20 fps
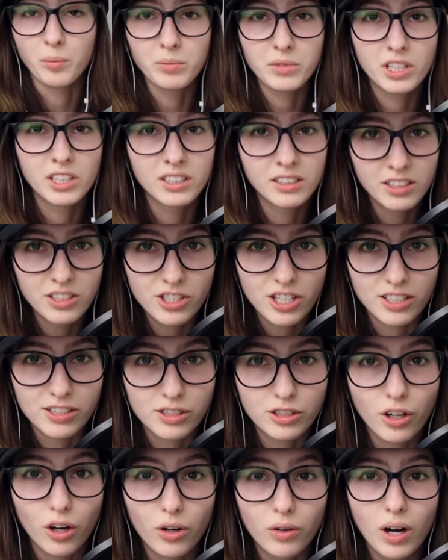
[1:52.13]
I'm gonna
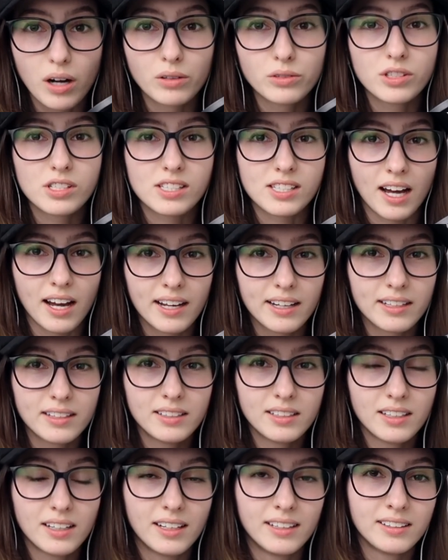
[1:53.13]
just go
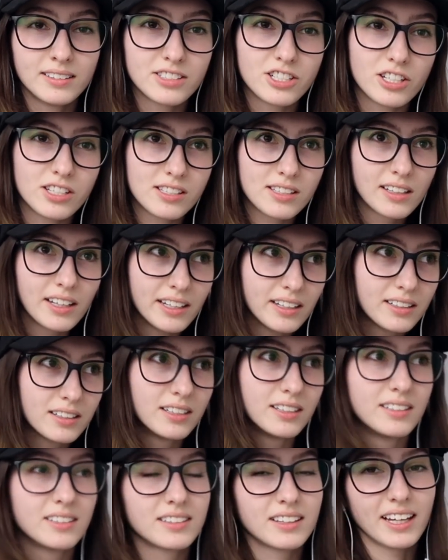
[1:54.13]
outside and just
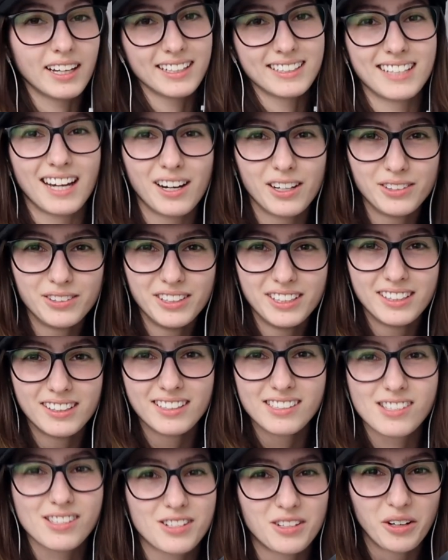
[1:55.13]
like lay down
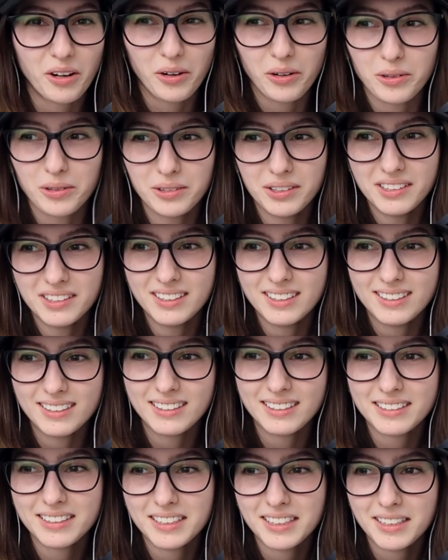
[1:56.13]
in the snow
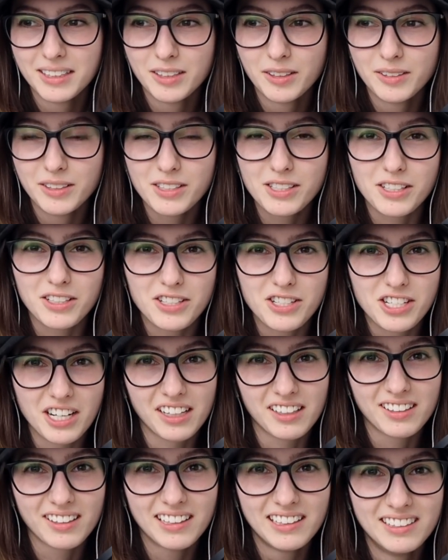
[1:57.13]
to
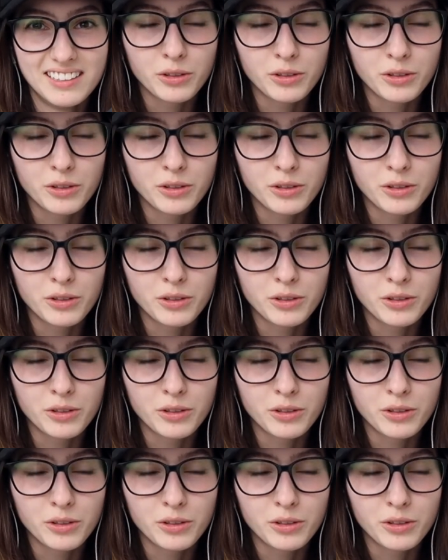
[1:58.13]
chill.